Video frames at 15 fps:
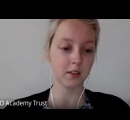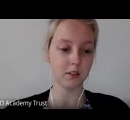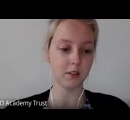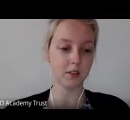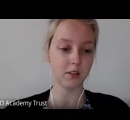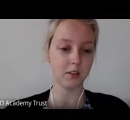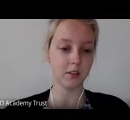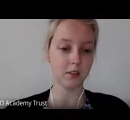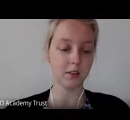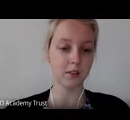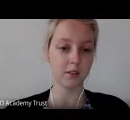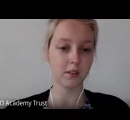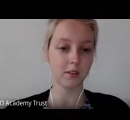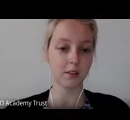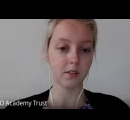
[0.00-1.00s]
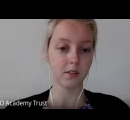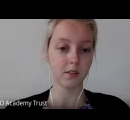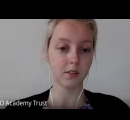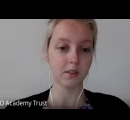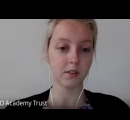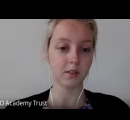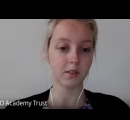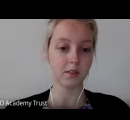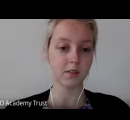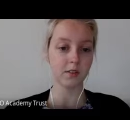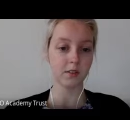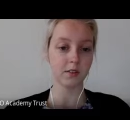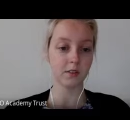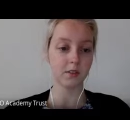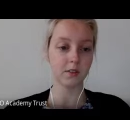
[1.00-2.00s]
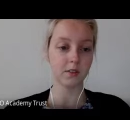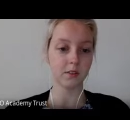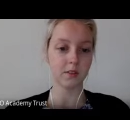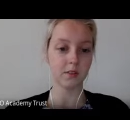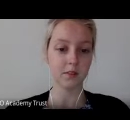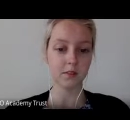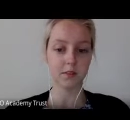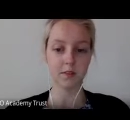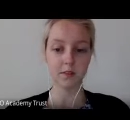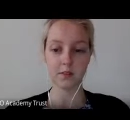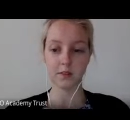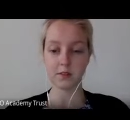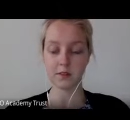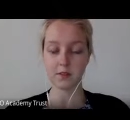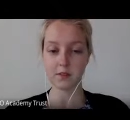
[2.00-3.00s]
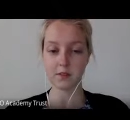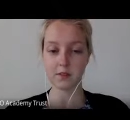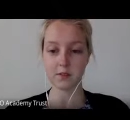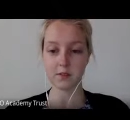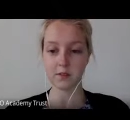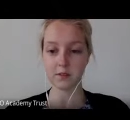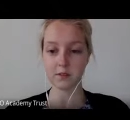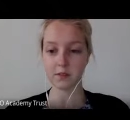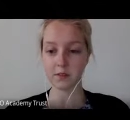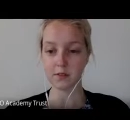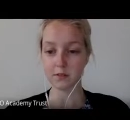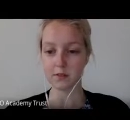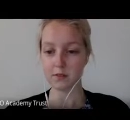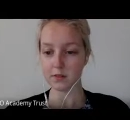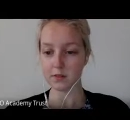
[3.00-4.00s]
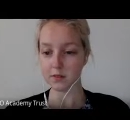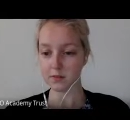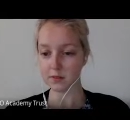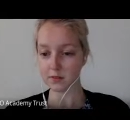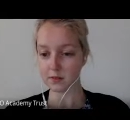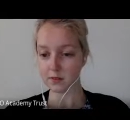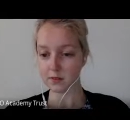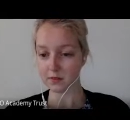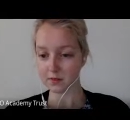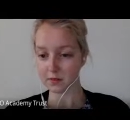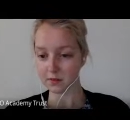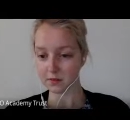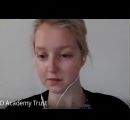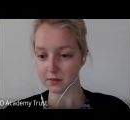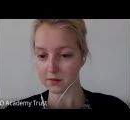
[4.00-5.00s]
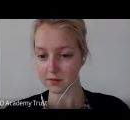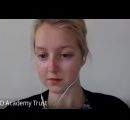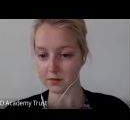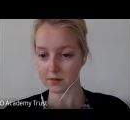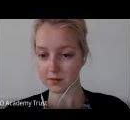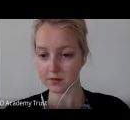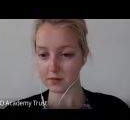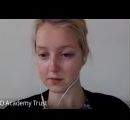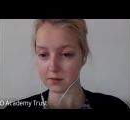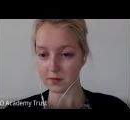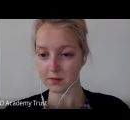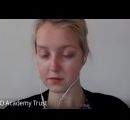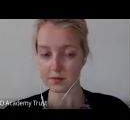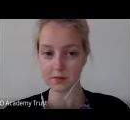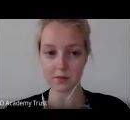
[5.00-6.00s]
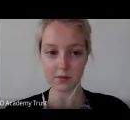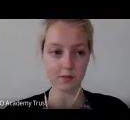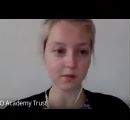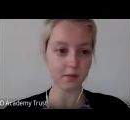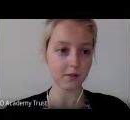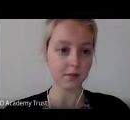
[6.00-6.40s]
Nothing is said.